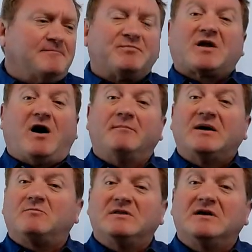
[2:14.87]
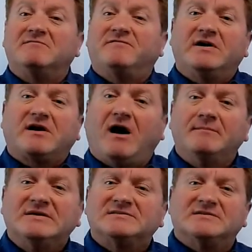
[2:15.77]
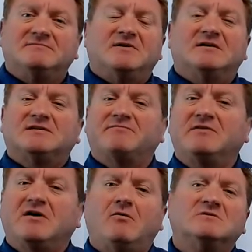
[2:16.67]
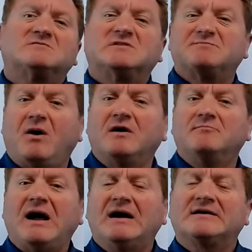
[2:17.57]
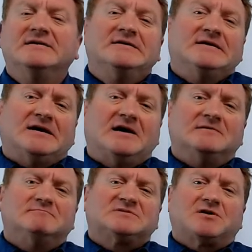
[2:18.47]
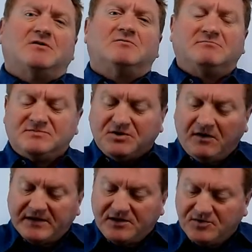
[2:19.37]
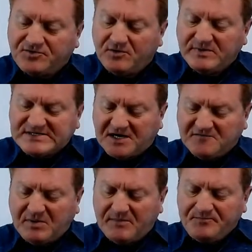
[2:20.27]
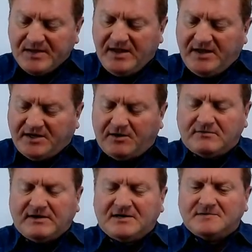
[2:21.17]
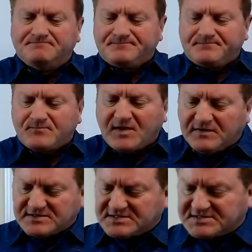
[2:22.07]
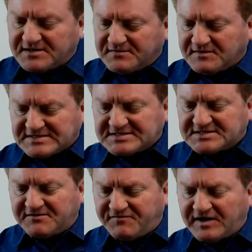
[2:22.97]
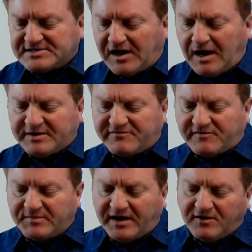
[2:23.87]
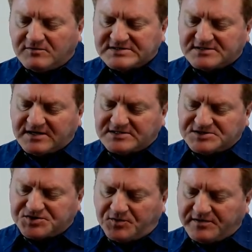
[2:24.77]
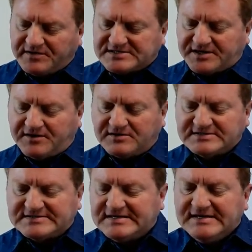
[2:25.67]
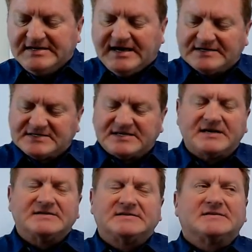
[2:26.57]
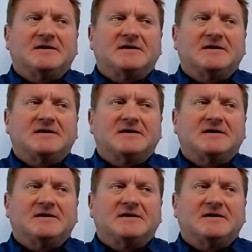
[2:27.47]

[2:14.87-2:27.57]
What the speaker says: comment. We love comments, and definitely always respond back. So do all that YouTube-y stuff. But you know, this is a fun topic for me. I always enjoy this, you know, because as I said, it's